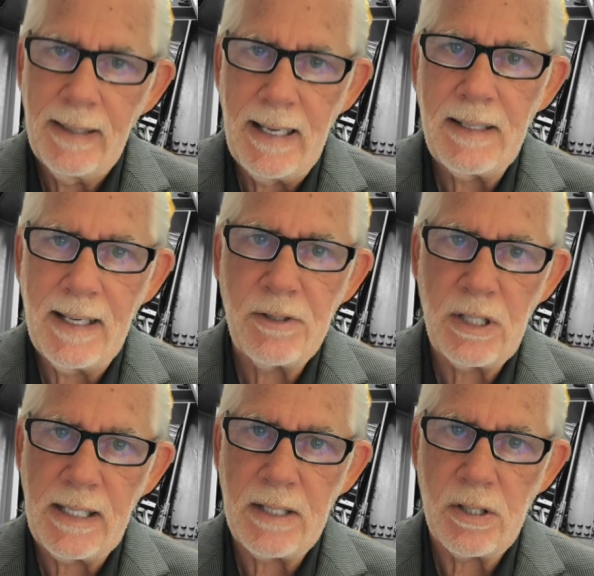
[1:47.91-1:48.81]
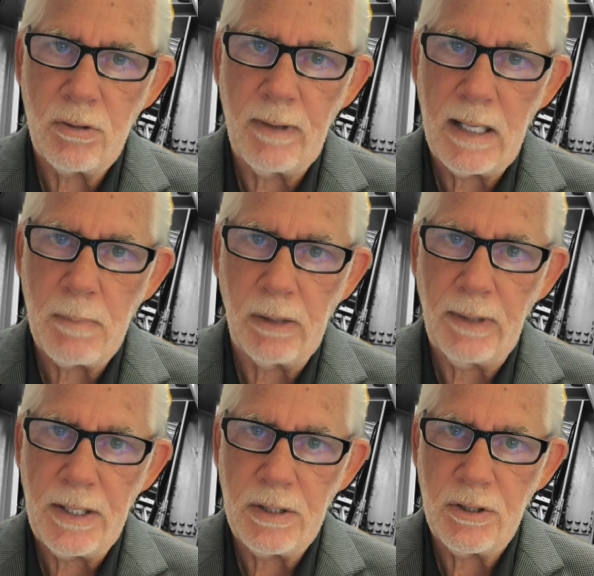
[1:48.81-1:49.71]
in the Engineers Australian
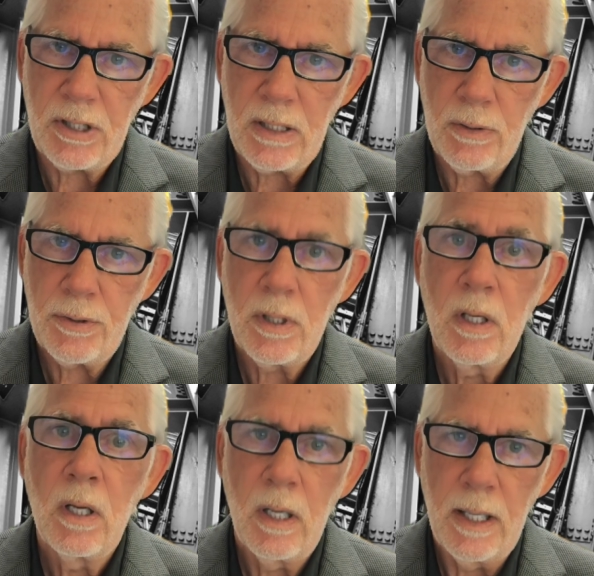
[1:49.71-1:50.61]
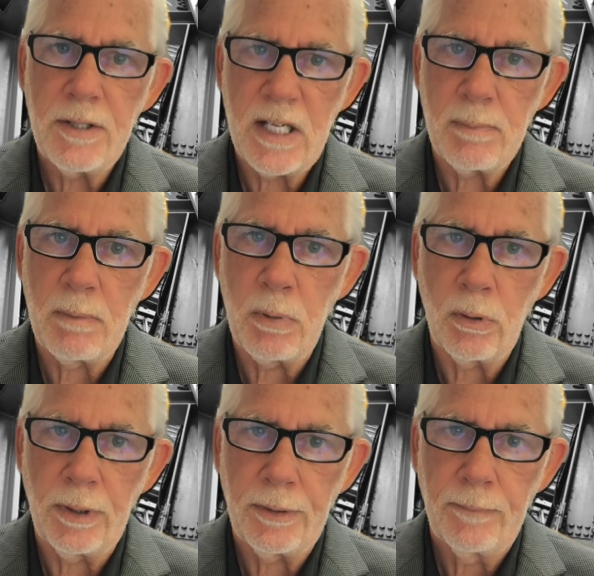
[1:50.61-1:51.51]
Migration Skills Assessment
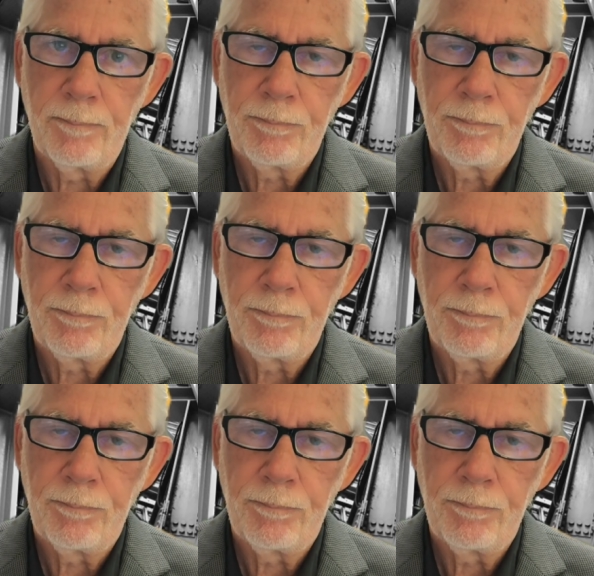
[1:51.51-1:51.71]
Booklet.